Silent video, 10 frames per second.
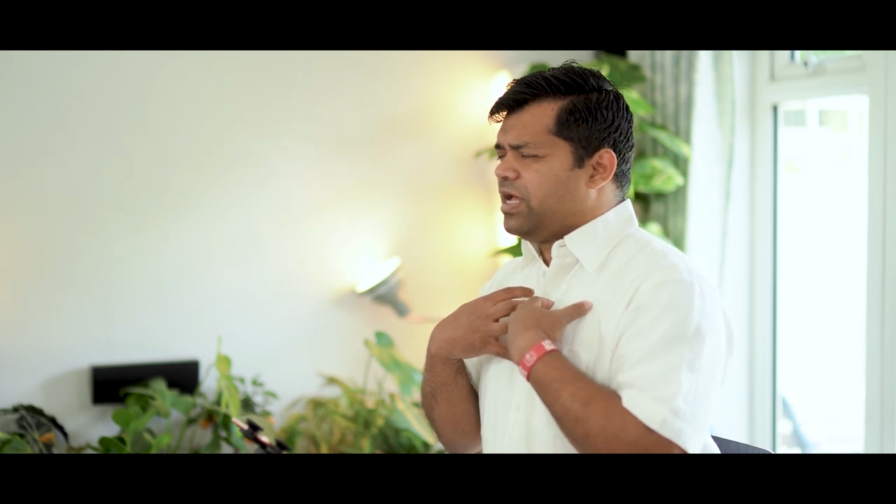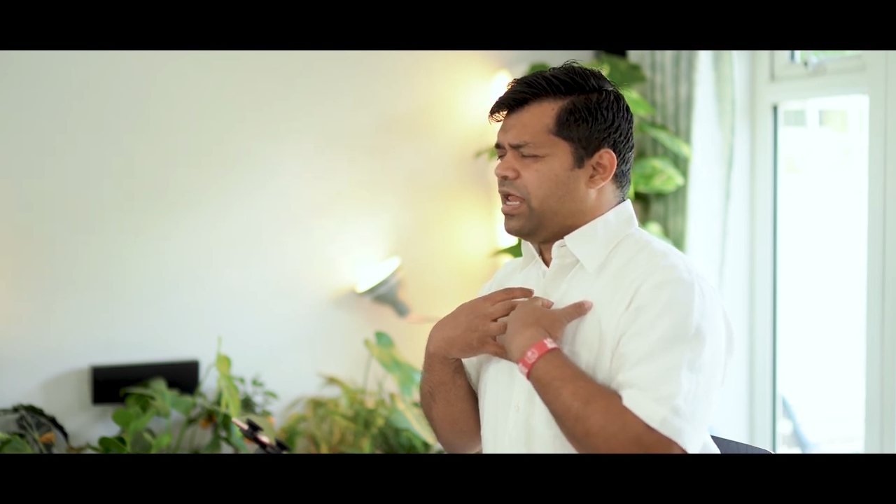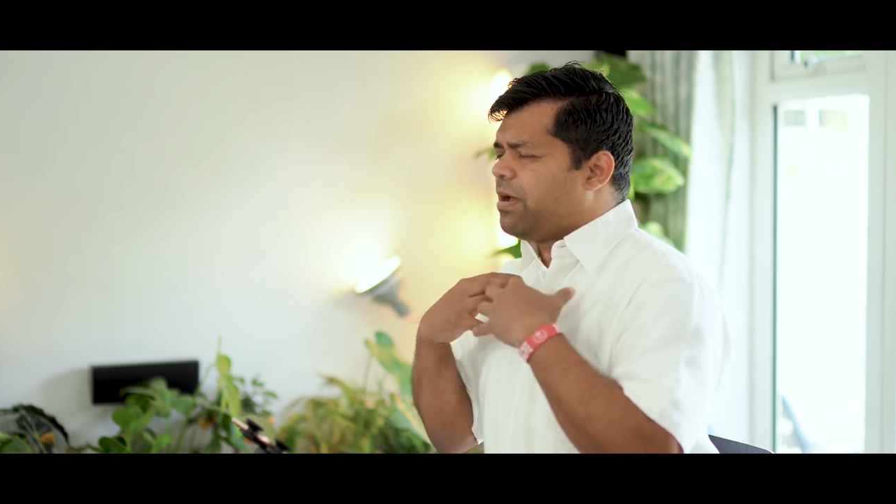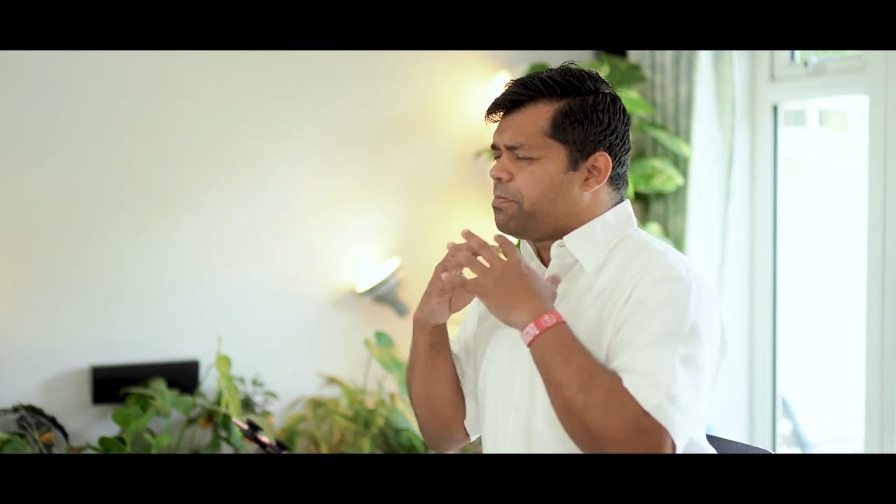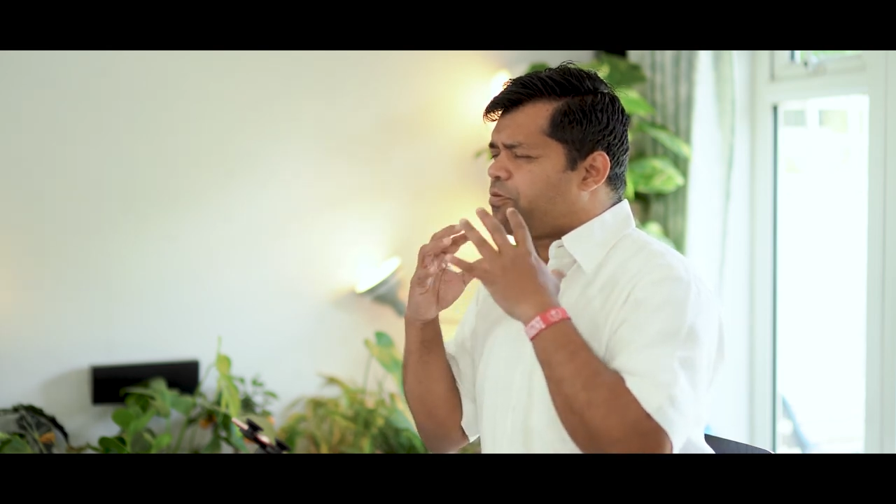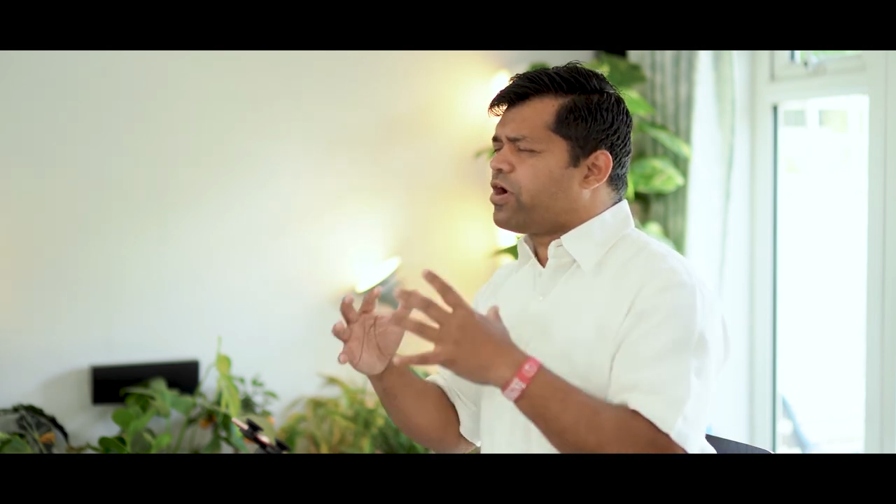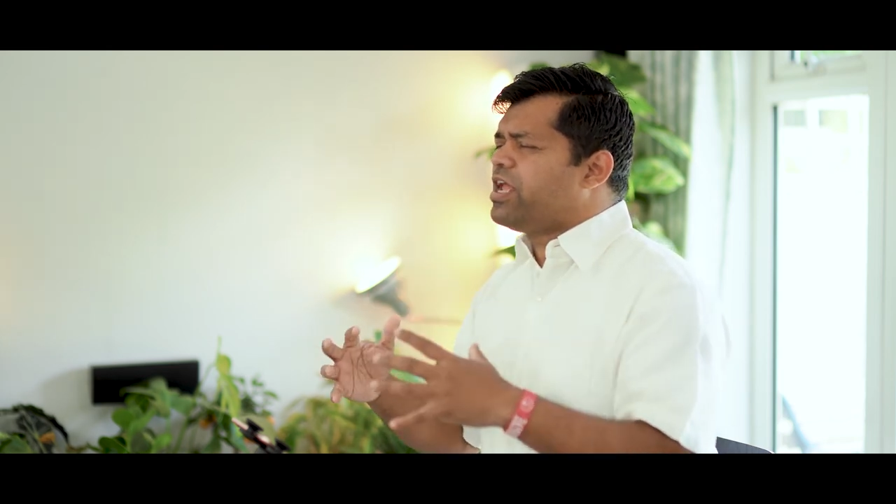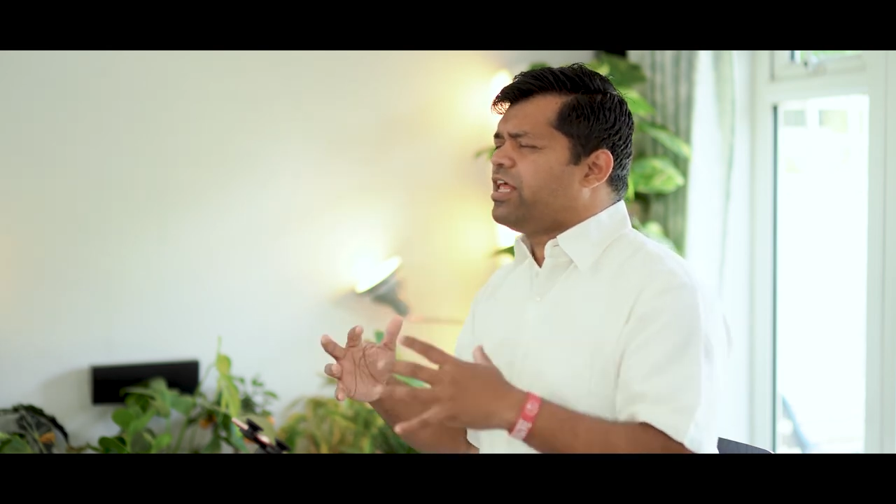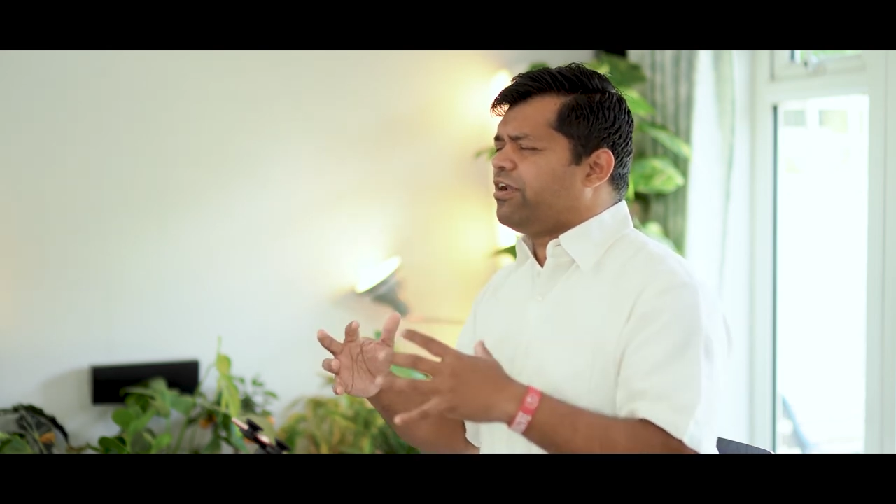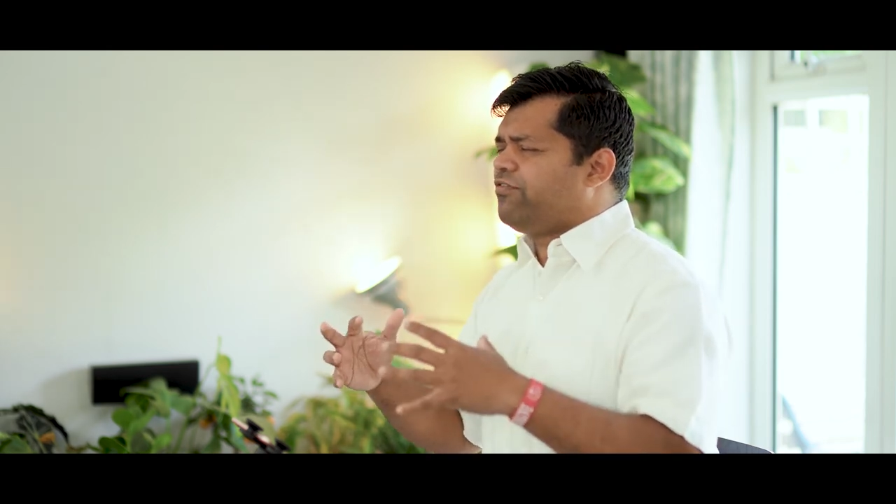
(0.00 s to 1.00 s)
And I
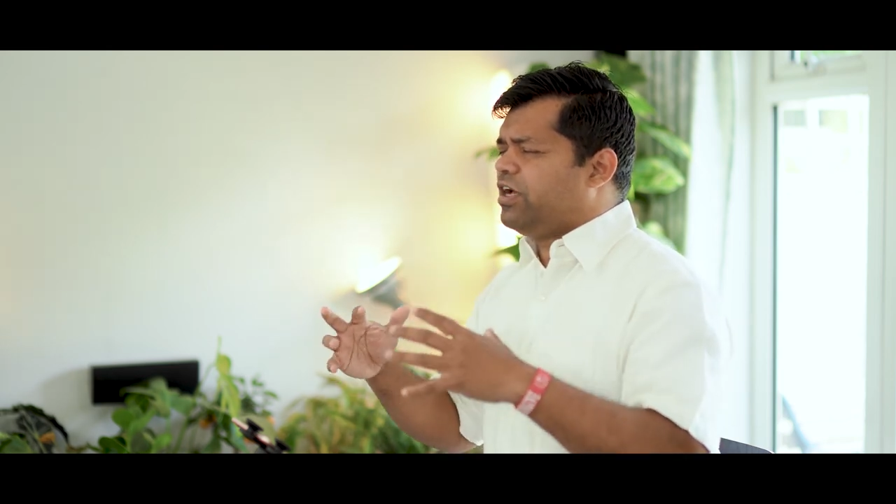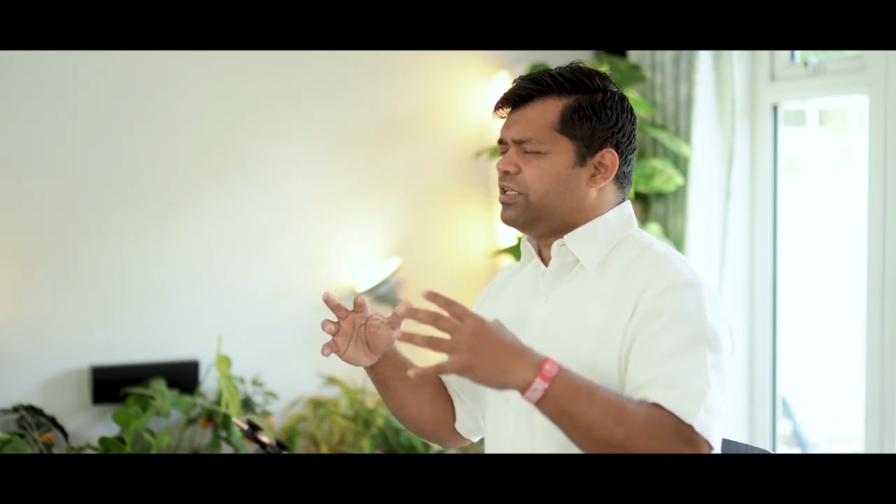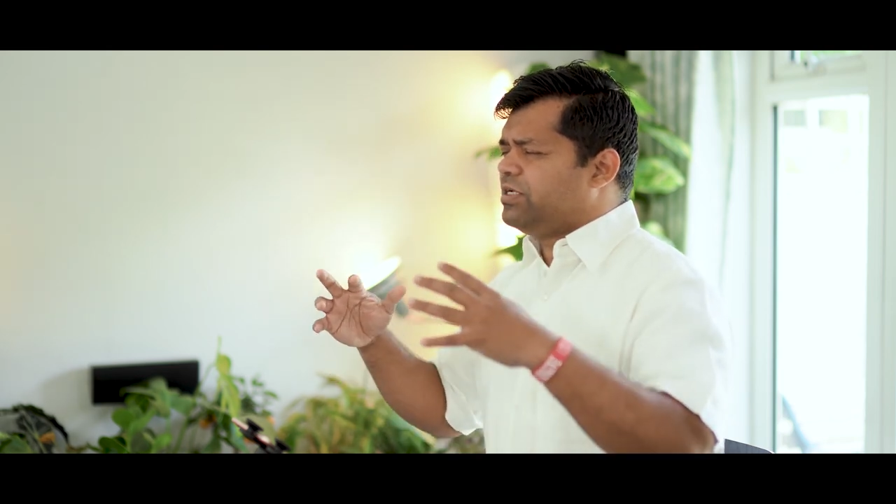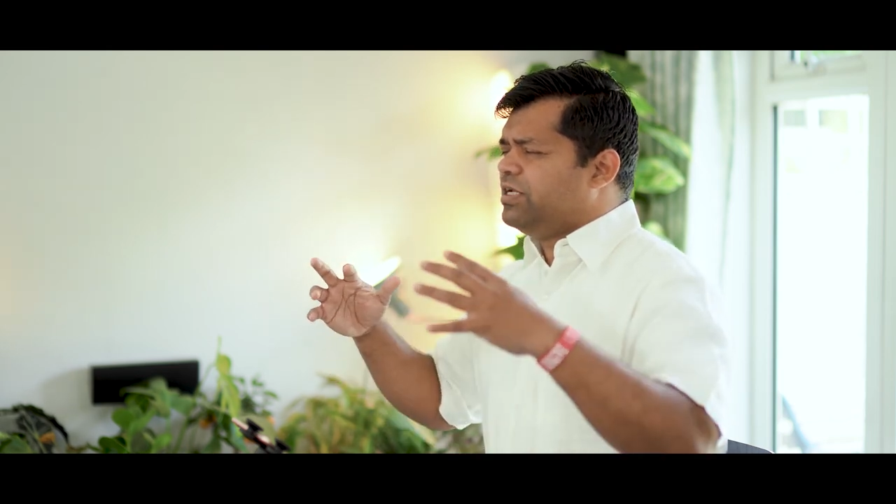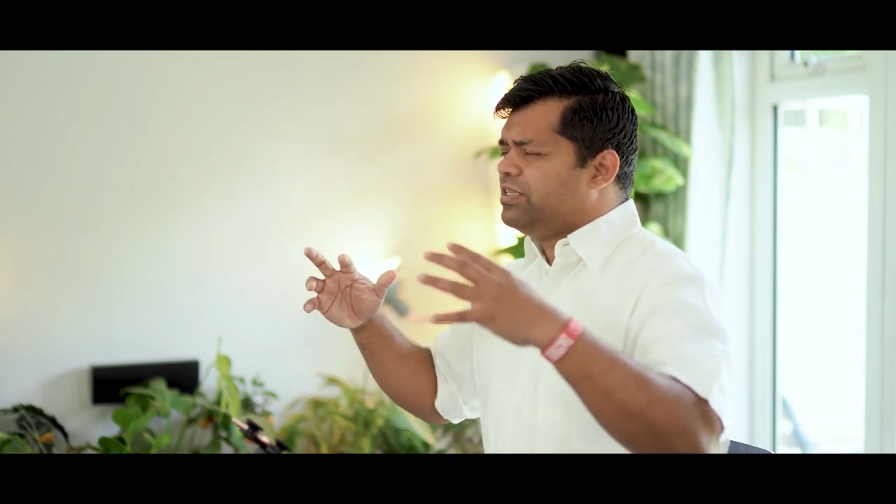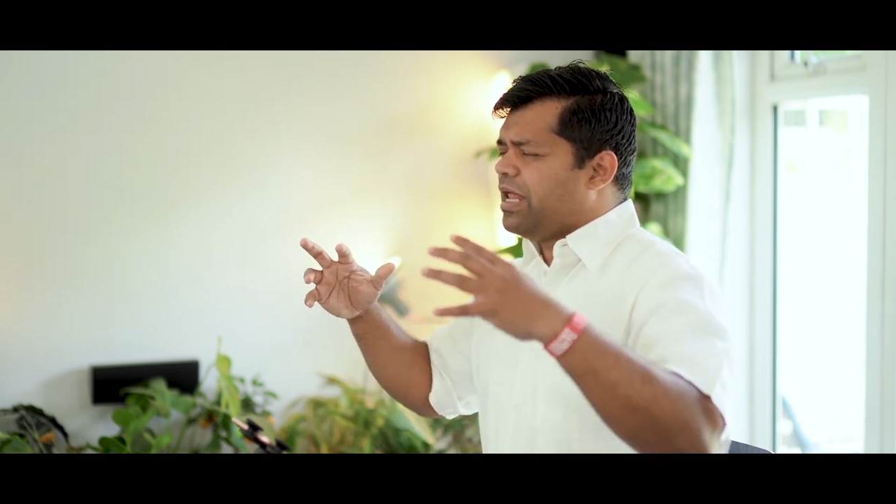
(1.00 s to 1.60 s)
pray that, Father,